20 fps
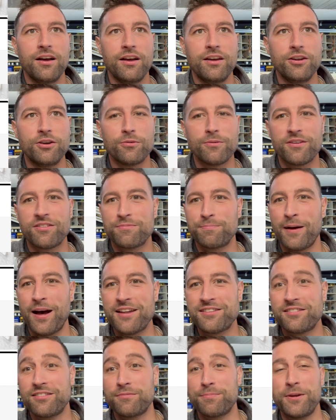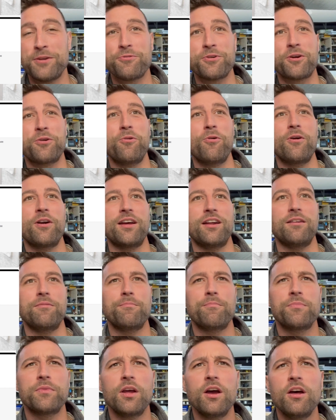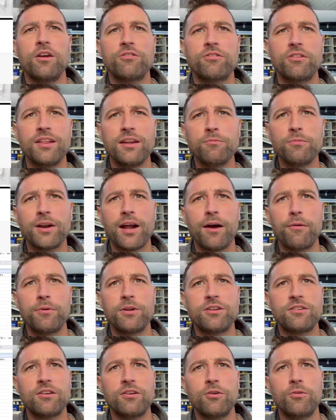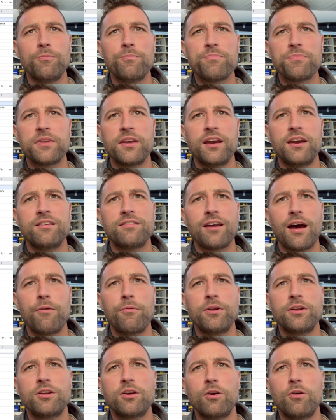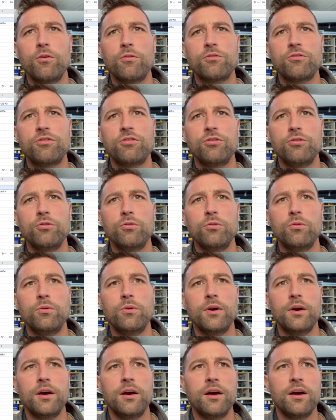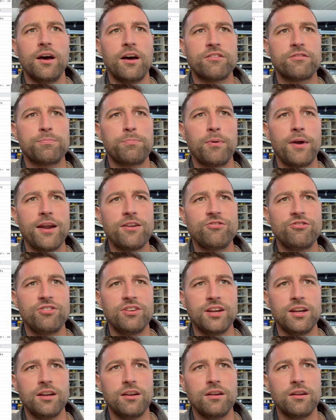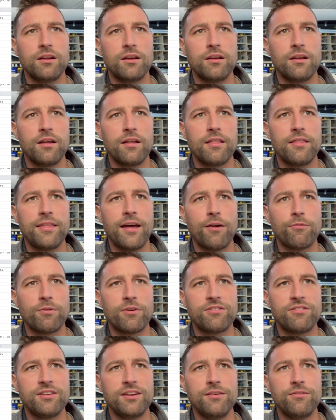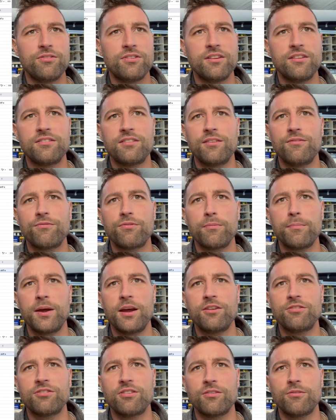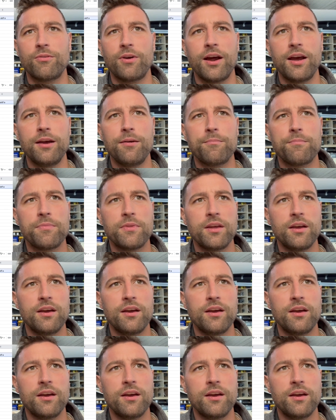Your response has been recorded. So then what I would do is I would go to a spreadsheet that receives this information, right?